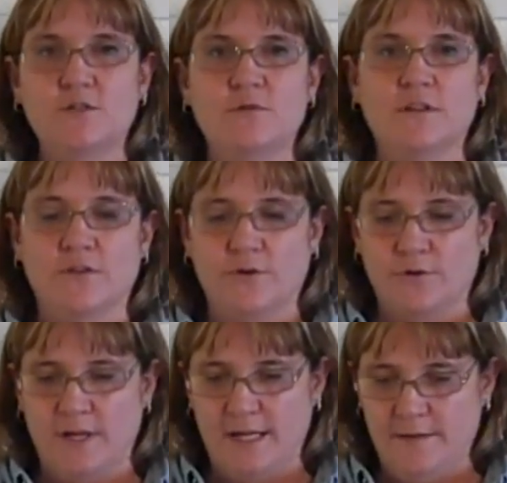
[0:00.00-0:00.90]
student
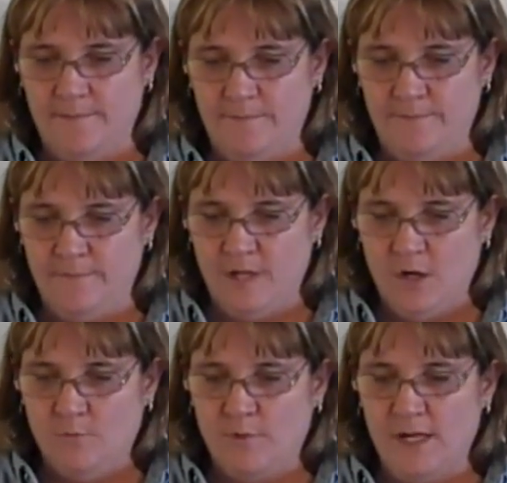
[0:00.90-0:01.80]
learning,
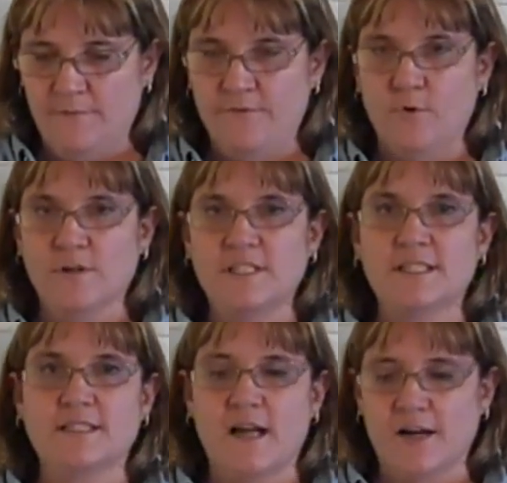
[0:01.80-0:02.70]
reinforce
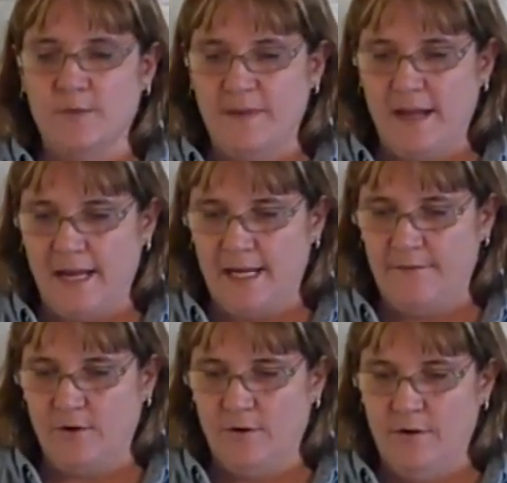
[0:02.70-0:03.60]
desired
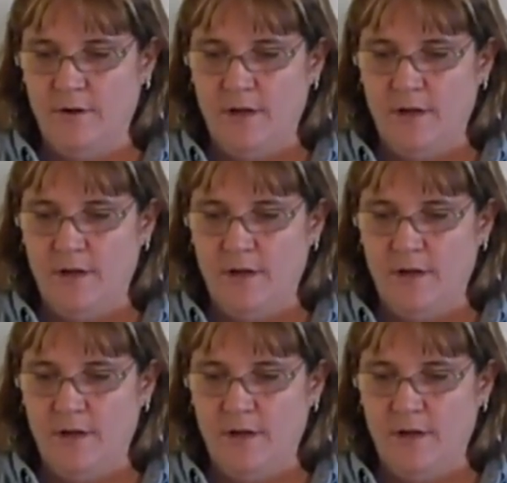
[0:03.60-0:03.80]
behavior,